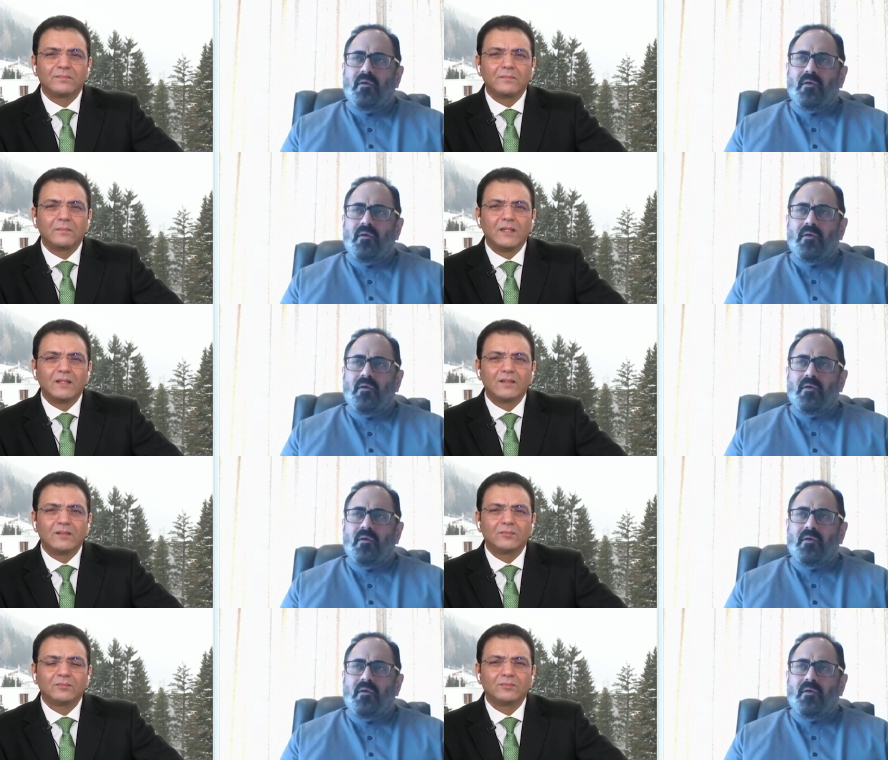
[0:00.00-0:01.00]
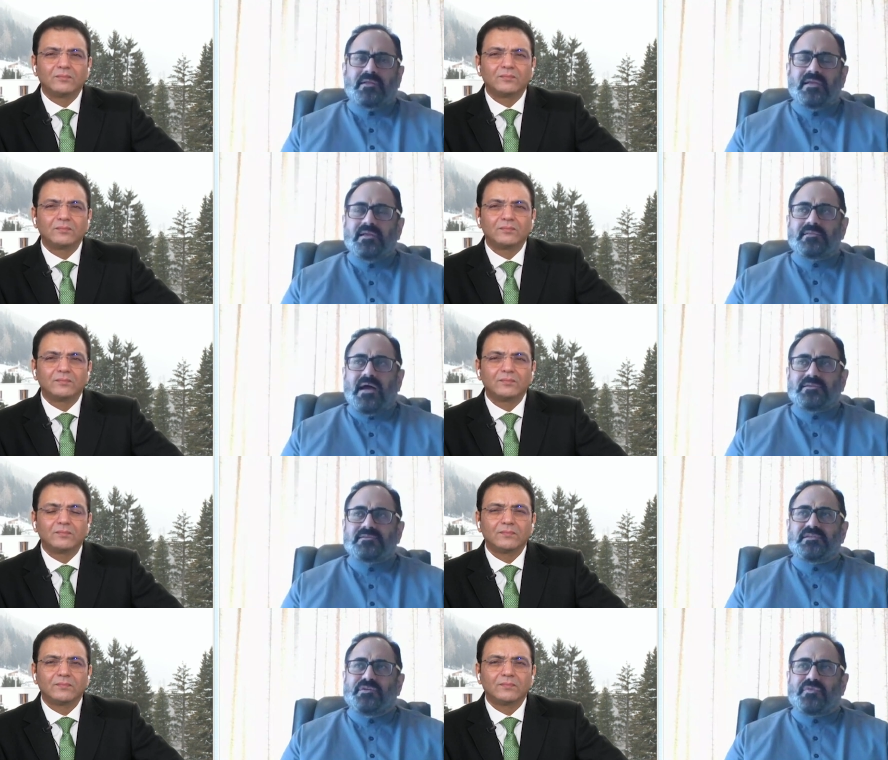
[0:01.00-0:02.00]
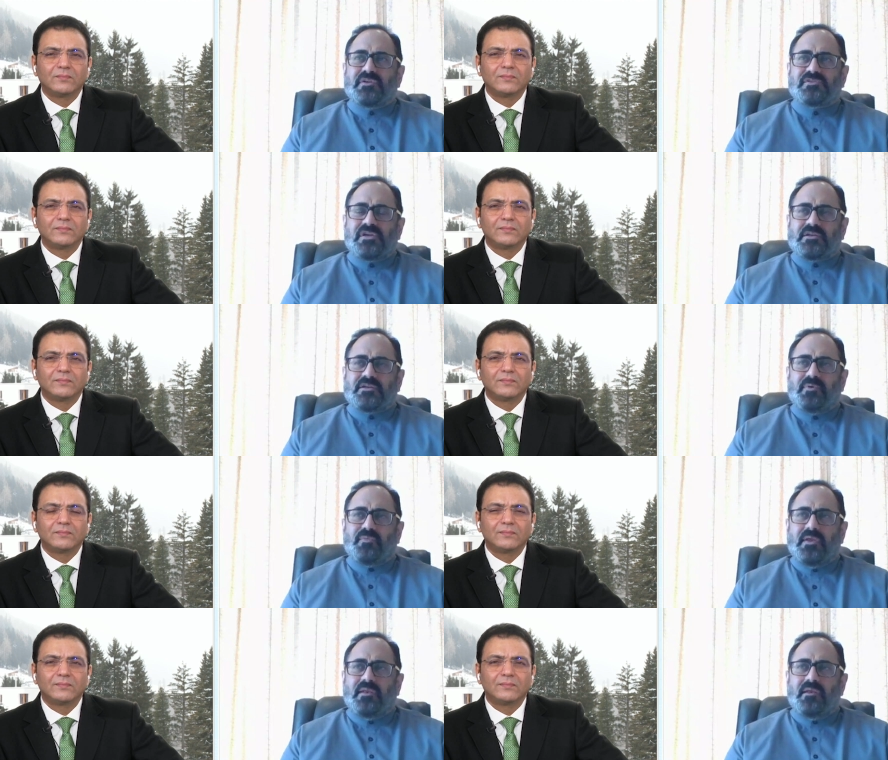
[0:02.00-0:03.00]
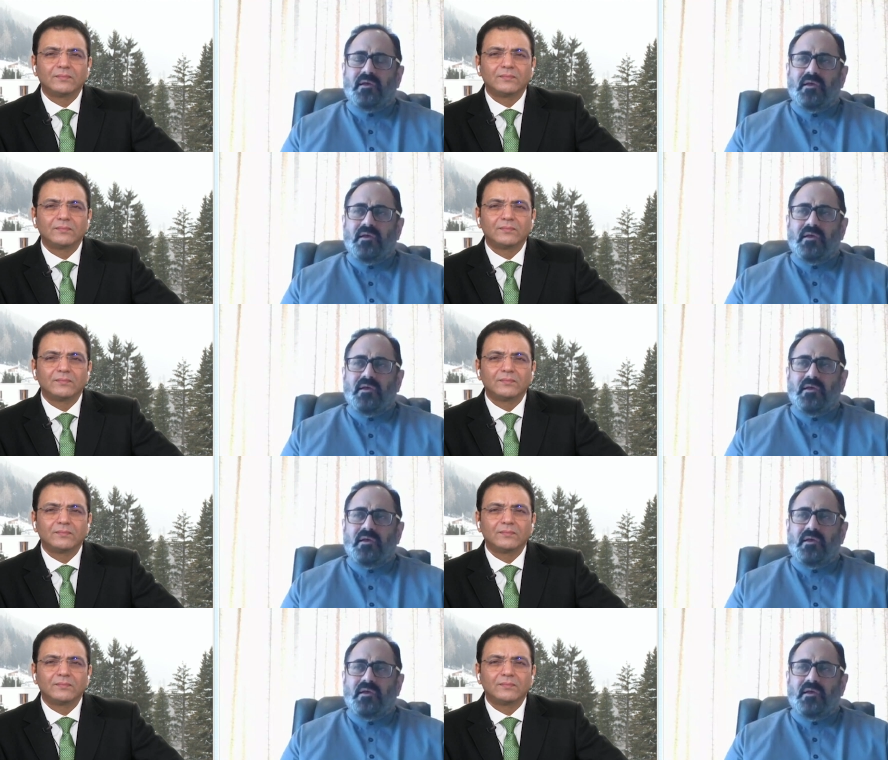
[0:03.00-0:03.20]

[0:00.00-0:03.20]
Speaker 1: Absolutely, and I think that is the differentiator between